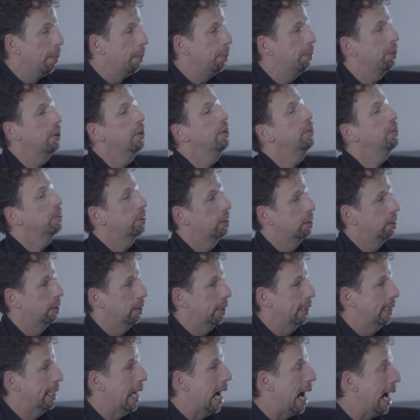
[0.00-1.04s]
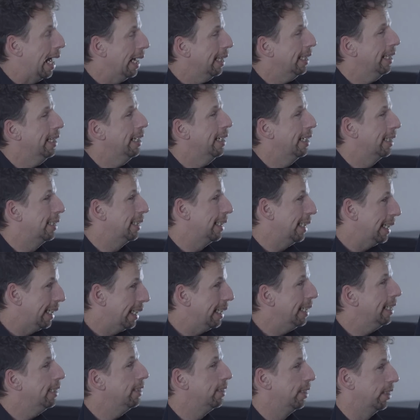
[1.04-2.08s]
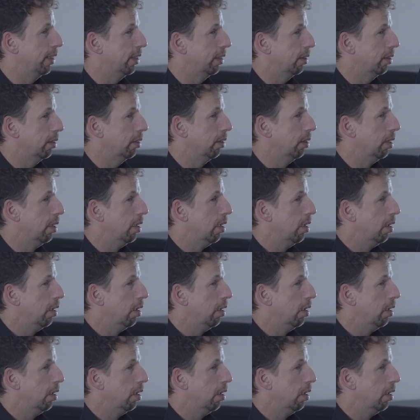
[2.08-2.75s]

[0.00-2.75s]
Personally, I think it's easier